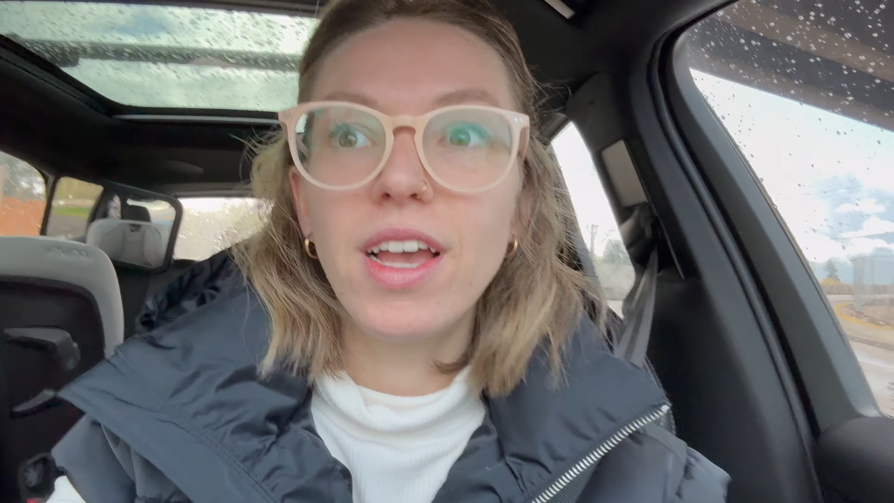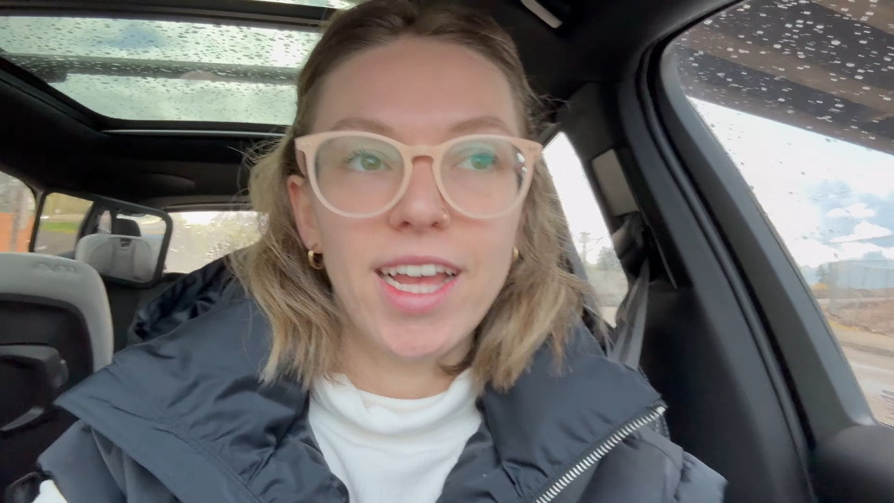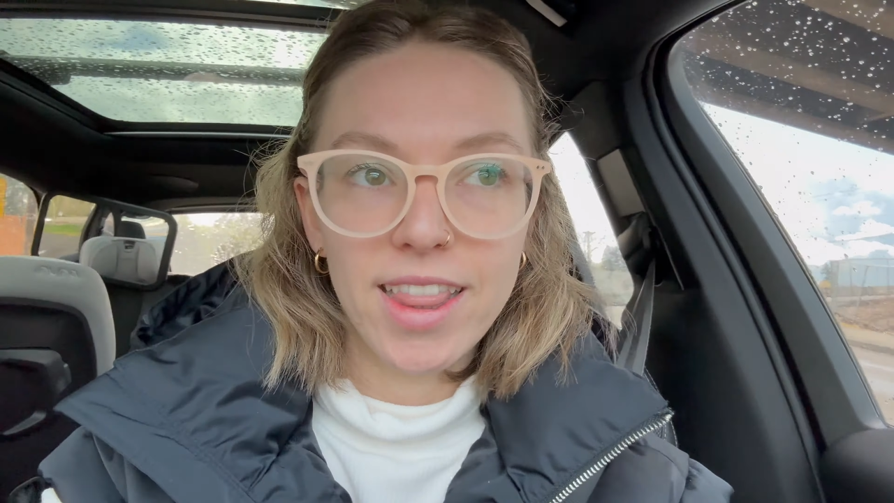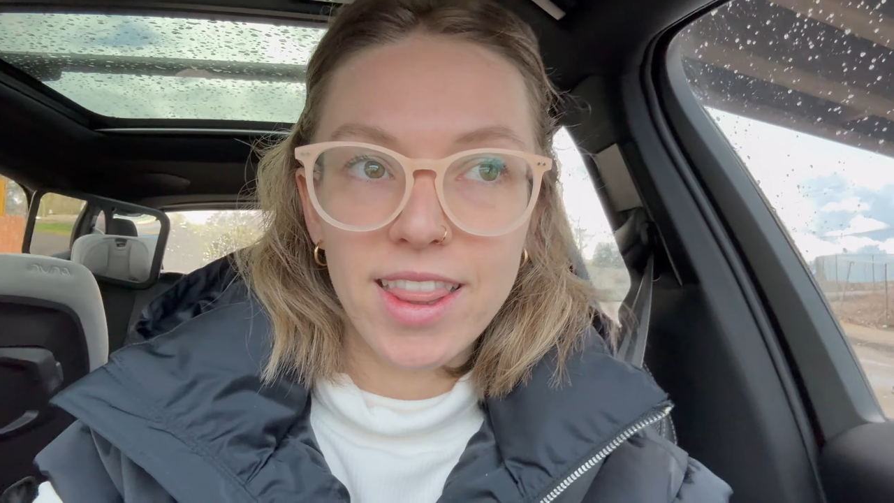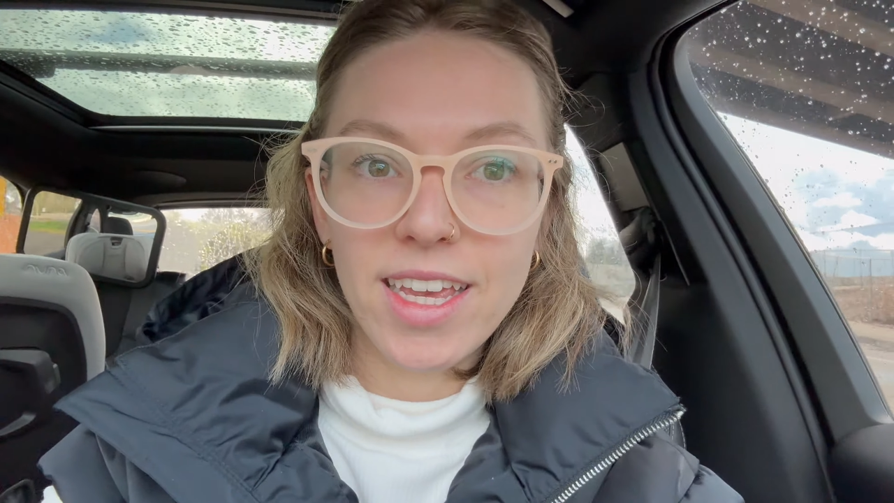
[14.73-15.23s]

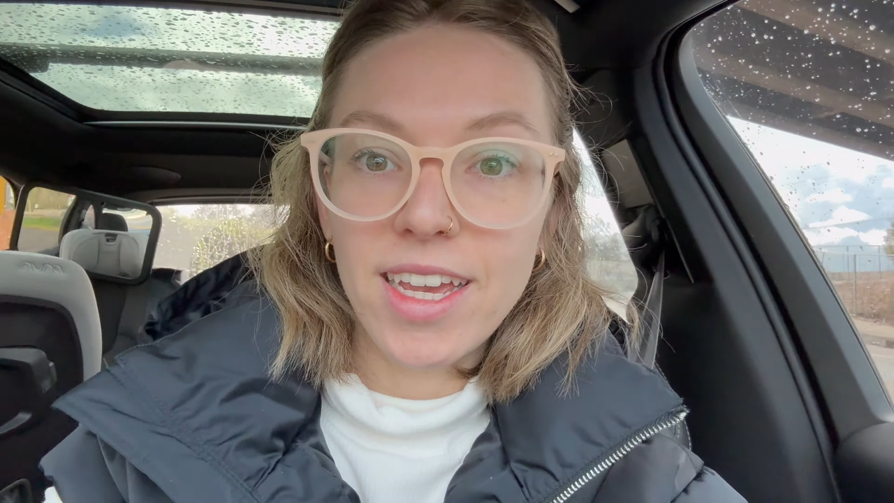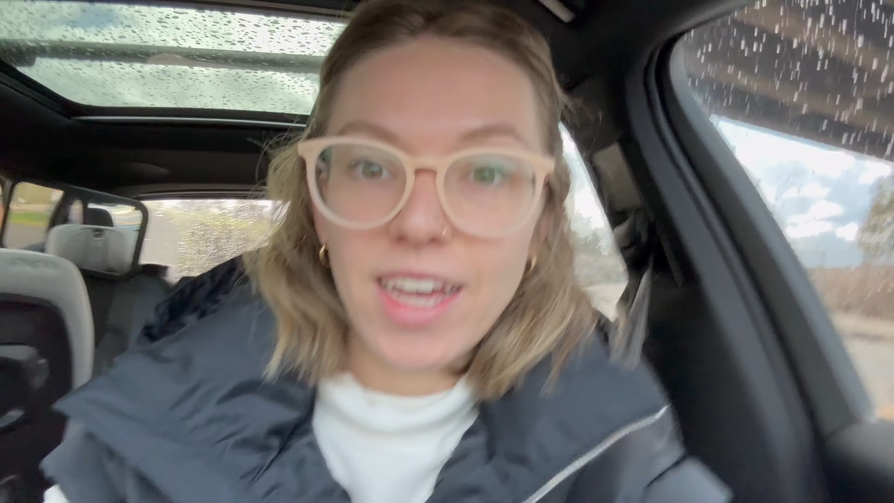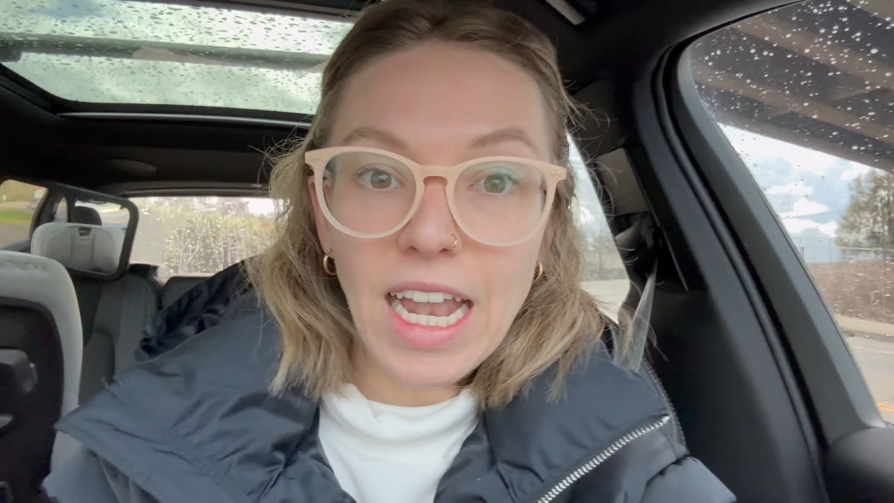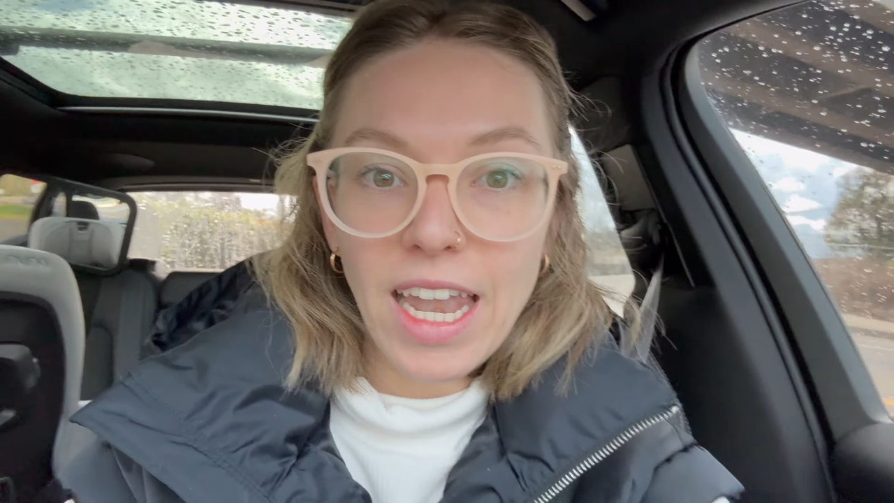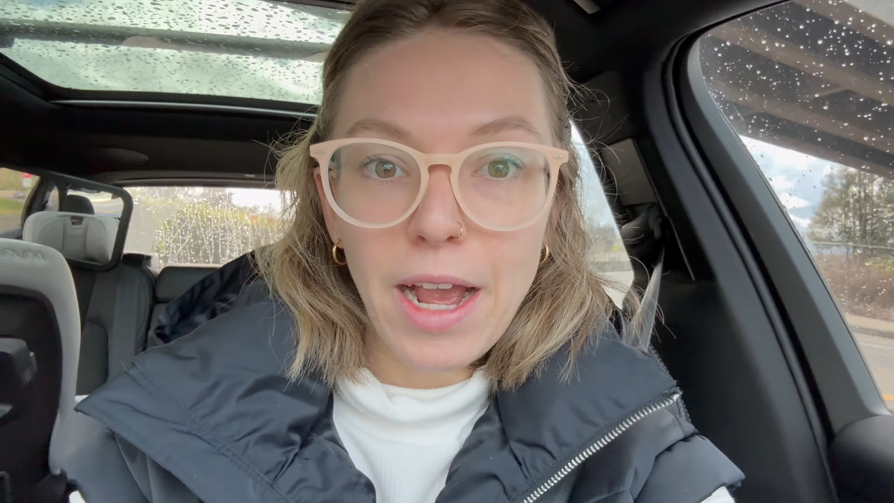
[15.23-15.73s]
Hit
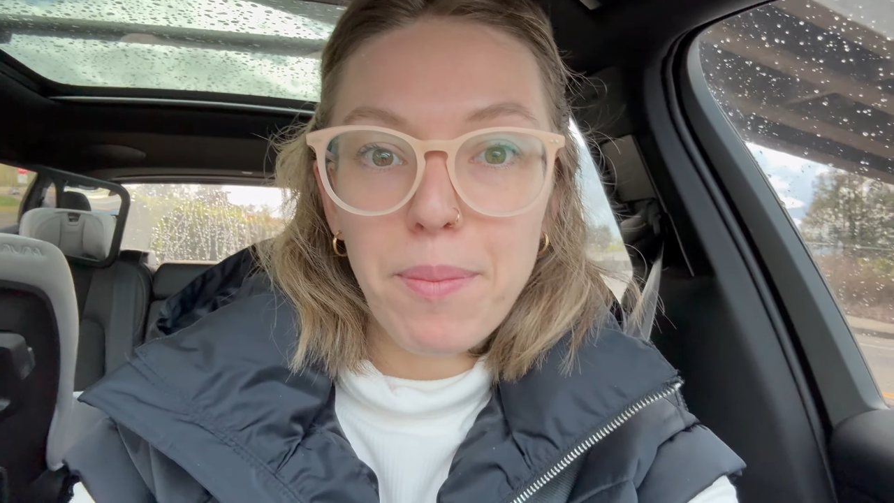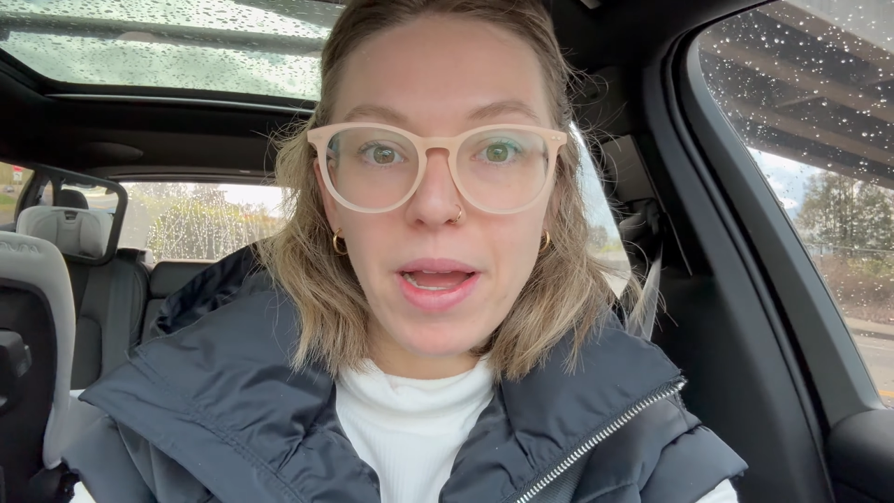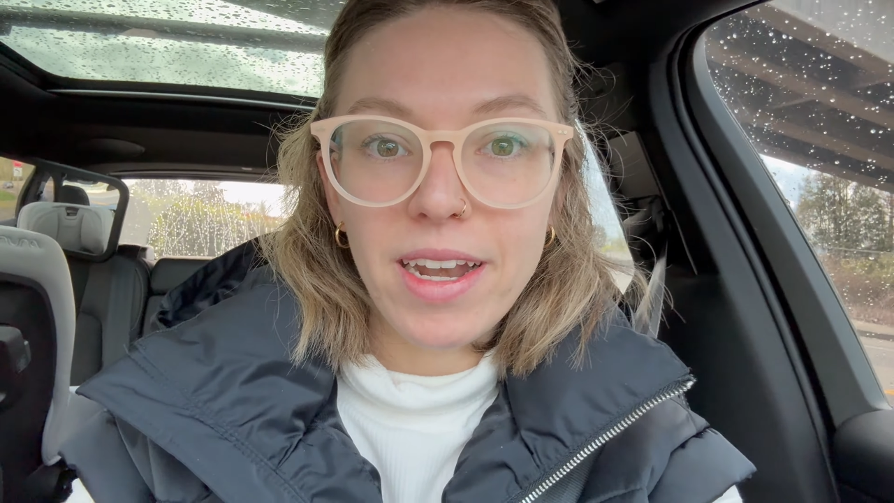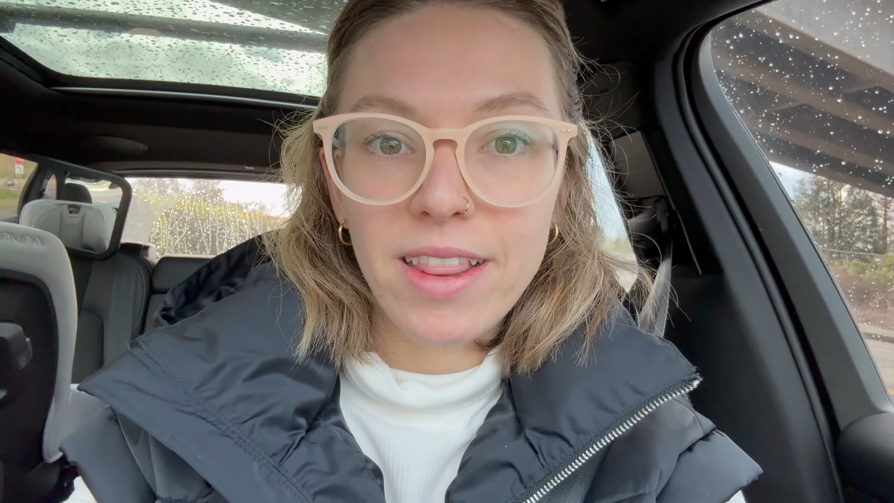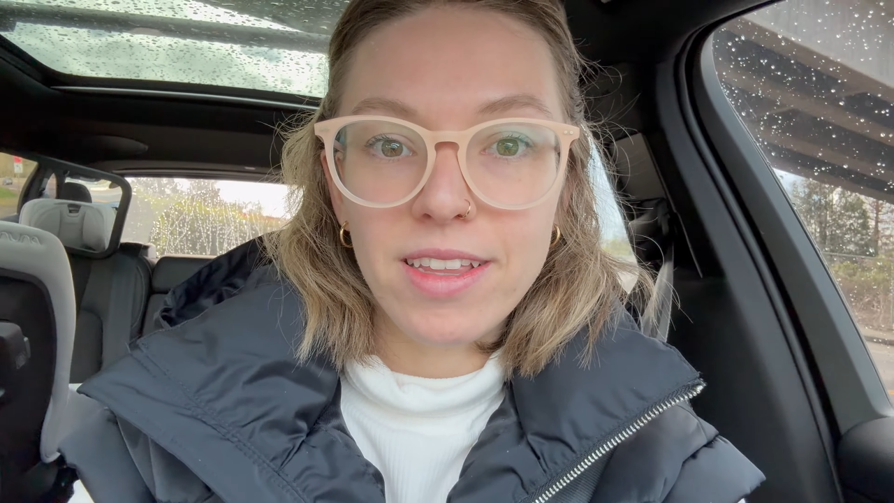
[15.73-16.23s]
the like
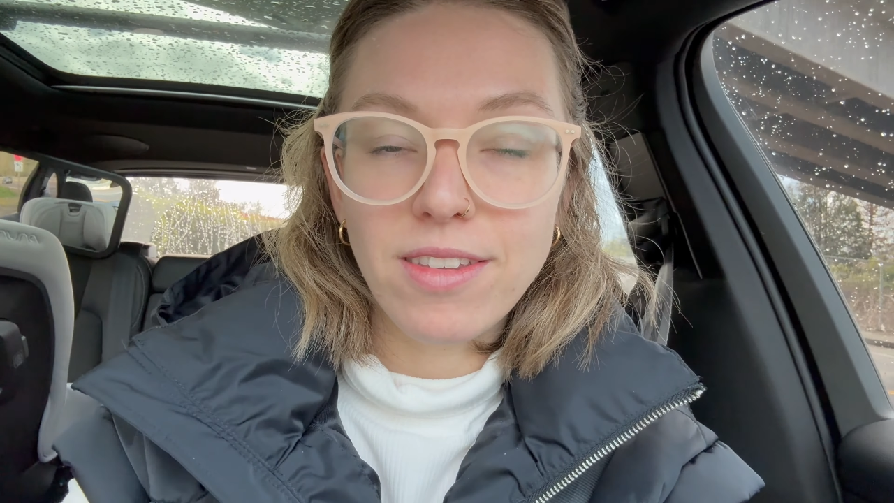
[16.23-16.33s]
button and the